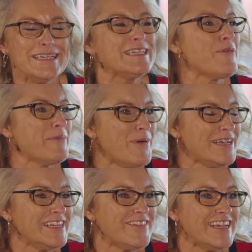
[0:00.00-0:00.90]
particularly probably
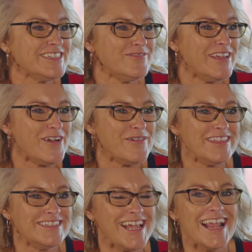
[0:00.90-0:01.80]
my generation, you know, where
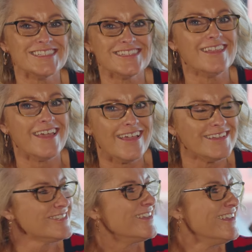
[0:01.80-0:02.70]
the tents
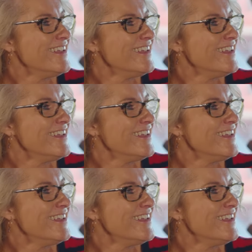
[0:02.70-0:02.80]
leaked,